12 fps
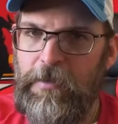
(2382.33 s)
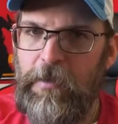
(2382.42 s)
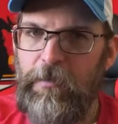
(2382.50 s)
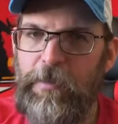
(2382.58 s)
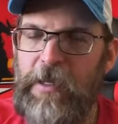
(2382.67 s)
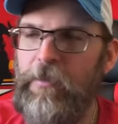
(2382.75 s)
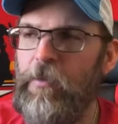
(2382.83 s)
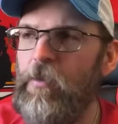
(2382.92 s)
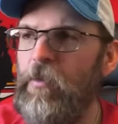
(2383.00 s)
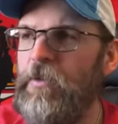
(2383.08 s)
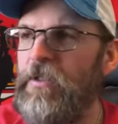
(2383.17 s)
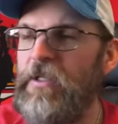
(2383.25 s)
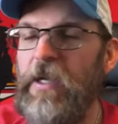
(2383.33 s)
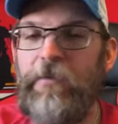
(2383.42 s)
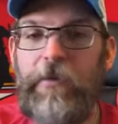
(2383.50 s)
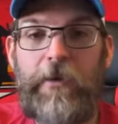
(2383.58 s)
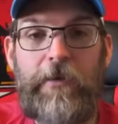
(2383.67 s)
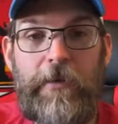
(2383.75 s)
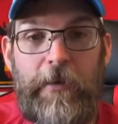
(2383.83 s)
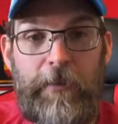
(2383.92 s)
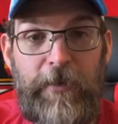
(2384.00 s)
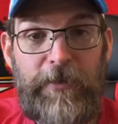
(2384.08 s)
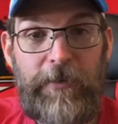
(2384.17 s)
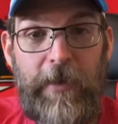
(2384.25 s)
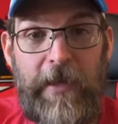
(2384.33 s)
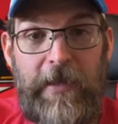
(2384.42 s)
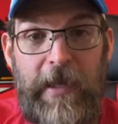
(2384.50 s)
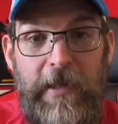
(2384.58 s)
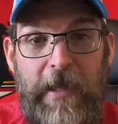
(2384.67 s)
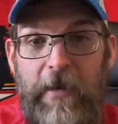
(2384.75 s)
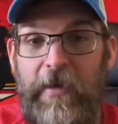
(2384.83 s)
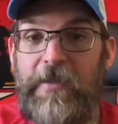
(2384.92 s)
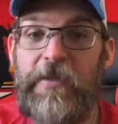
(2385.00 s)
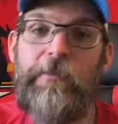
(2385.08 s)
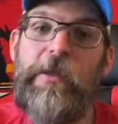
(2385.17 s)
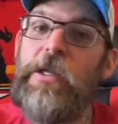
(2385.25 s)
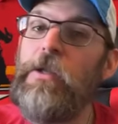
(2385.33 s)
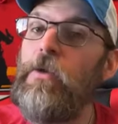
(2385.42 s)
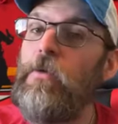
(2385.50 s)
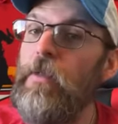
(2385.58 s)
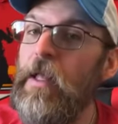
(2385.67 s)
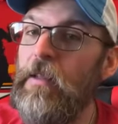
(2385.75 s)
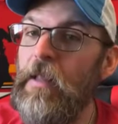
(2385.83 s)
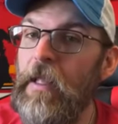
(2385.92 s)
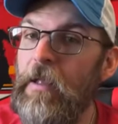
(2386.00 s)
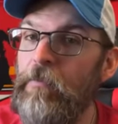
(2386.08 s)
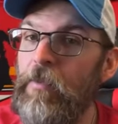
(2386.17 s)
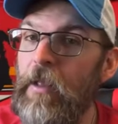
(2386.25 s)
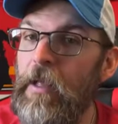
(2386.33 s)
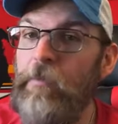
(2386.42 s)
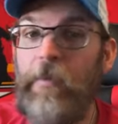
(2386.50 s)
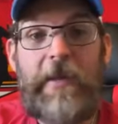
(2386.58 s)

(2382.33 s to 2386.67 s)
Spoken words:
So people who are discovering the original Red Dead now, it's something new that they can play.